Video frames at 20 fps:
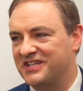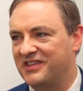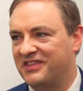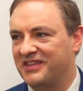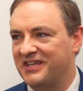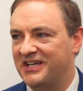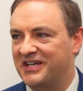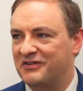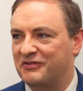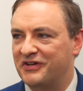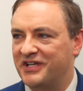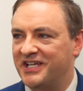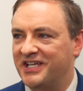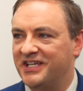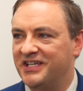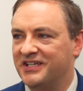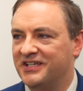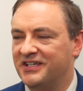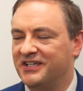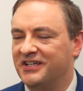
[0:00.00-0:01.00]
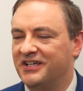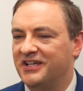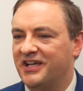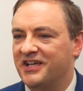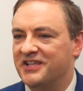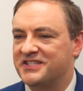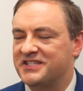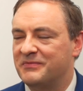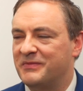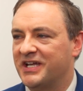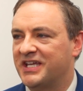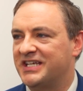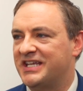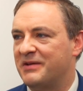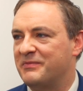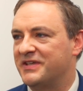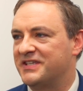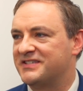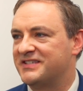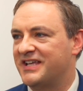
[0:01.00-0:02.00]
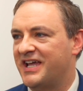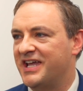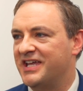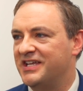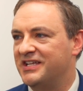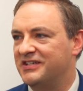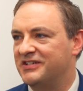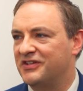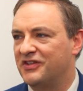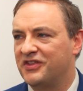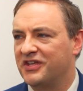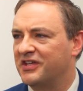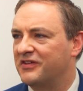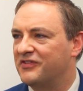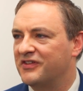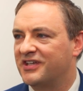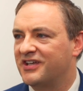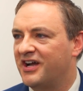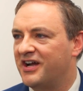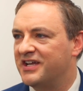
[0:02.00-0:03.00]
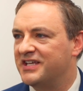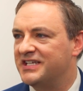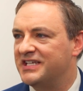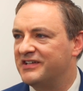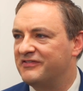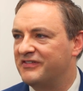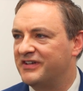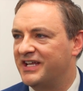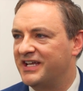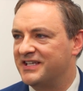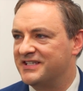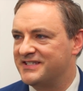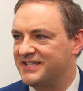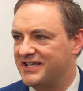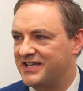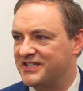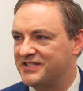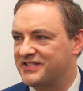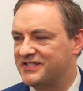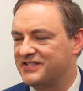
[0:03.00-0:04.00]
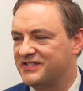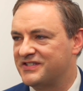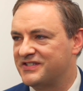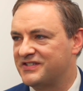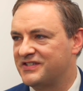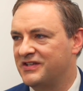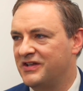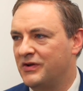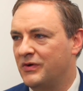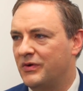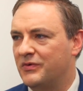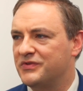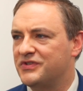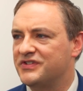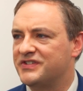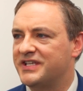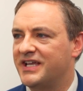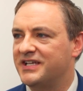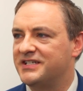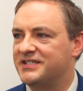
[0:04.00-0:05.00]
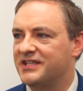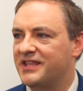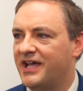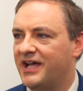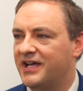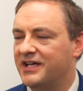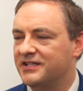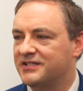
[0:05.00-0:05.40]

theory, and some academics say nothing of the kind even exists. What would you say to that?